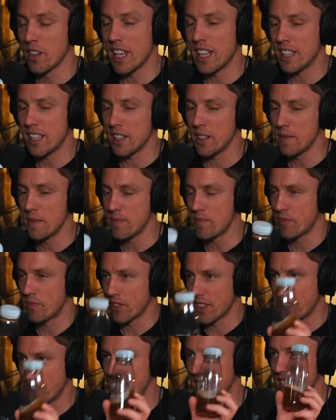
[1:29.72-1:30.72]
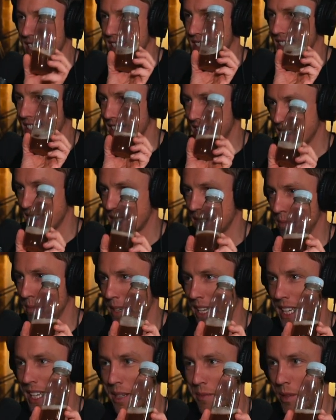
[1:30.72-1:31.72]
that, though, this isn't
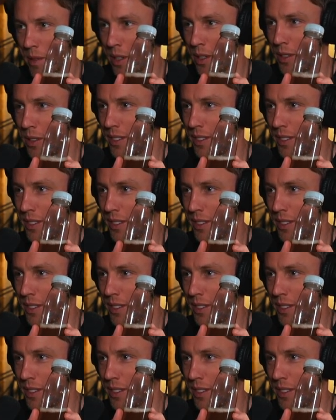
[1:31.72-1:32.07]
pee in a bottle.